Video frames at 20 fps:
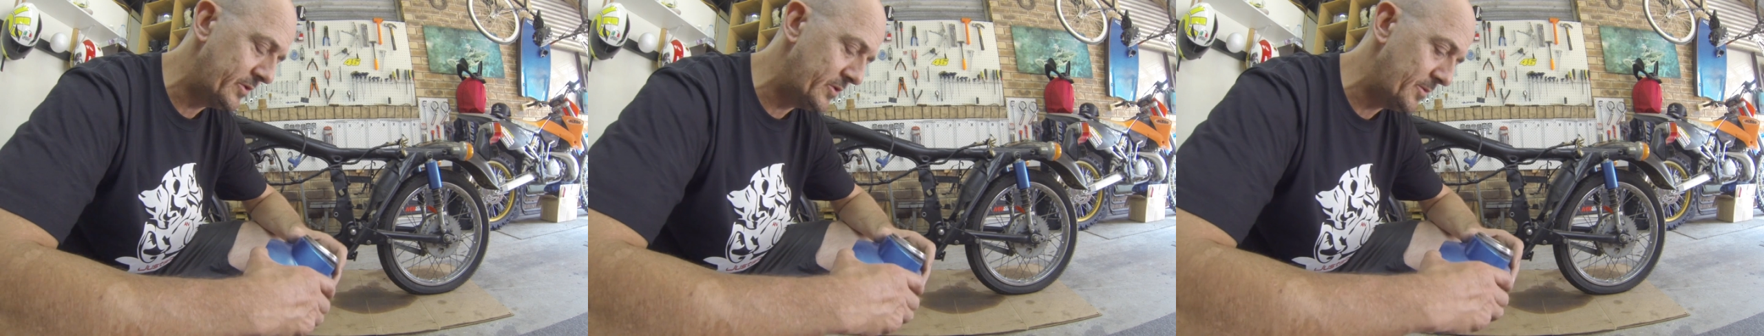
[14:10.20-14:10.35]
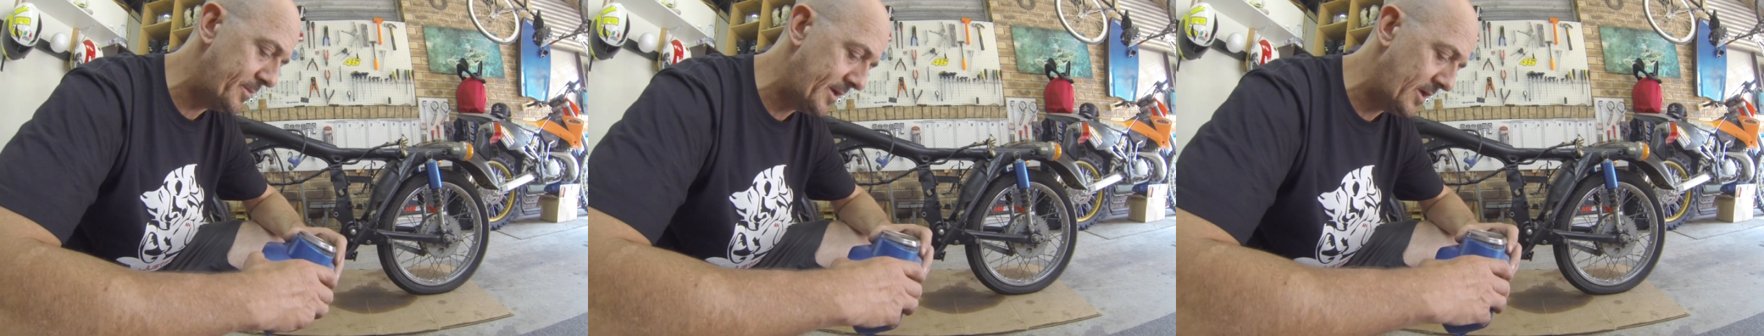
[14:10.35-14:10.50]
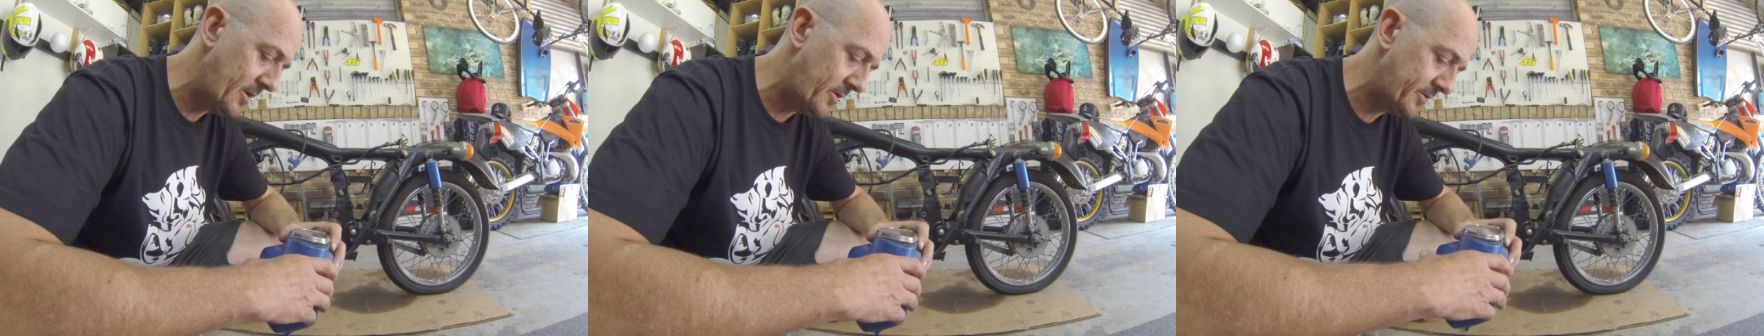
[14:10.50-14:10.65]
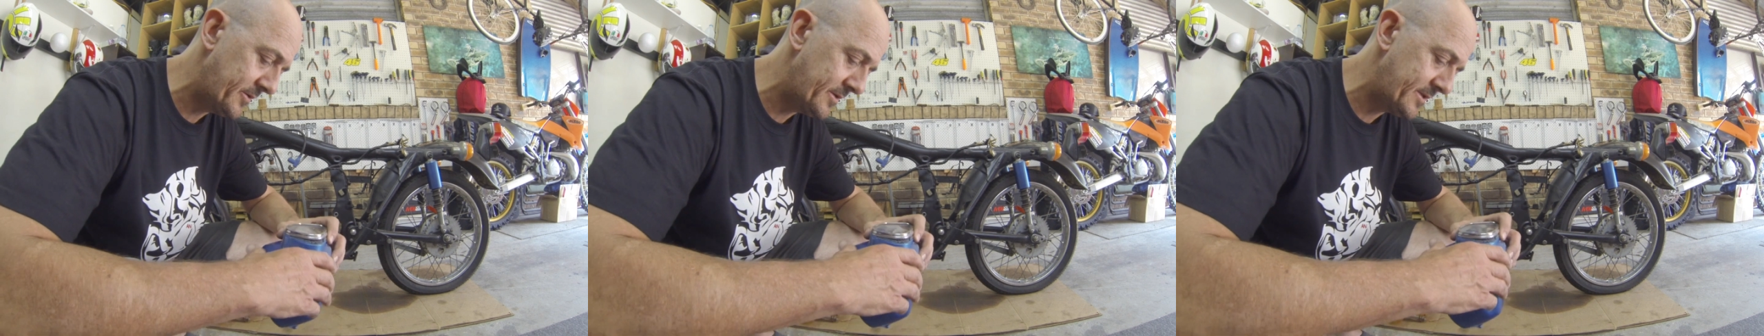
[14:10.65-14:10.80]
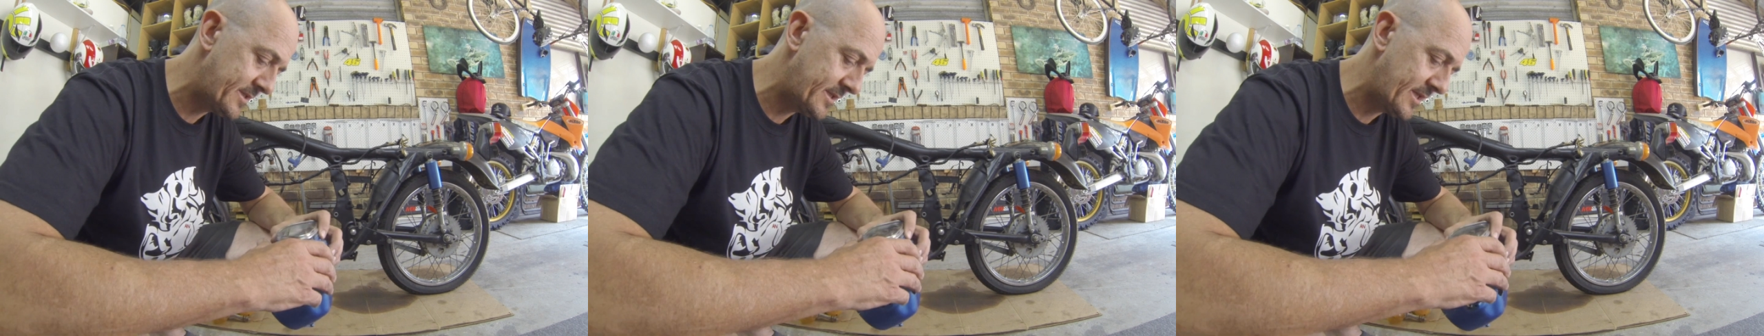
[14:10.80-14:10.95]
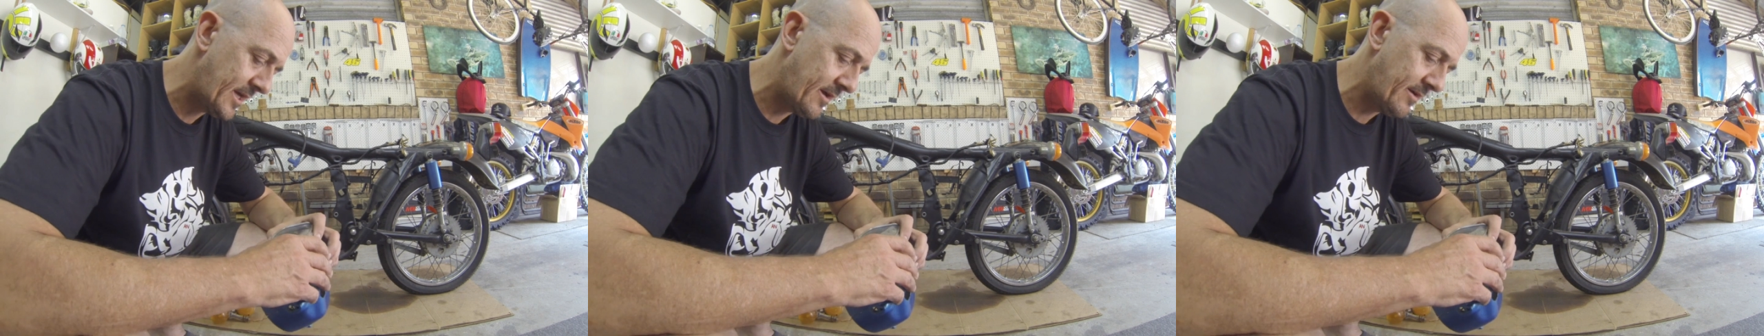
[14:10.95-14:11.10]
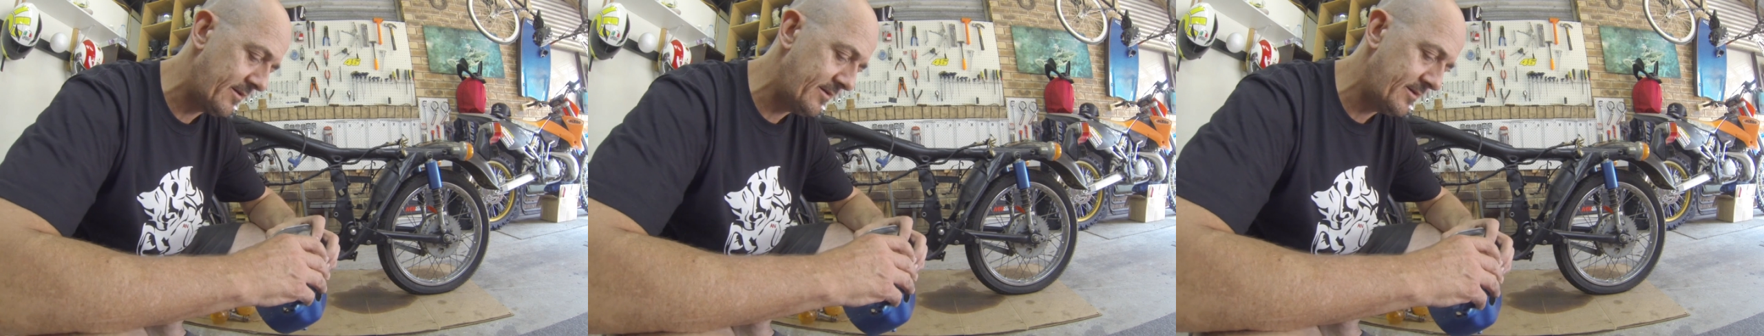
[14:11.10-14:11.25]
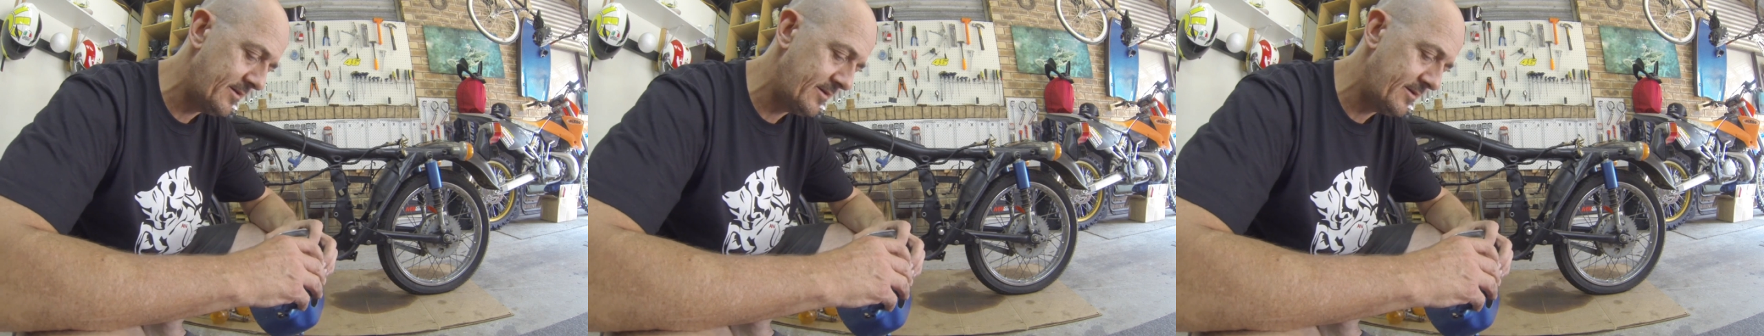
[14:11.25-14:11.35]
to be honest though.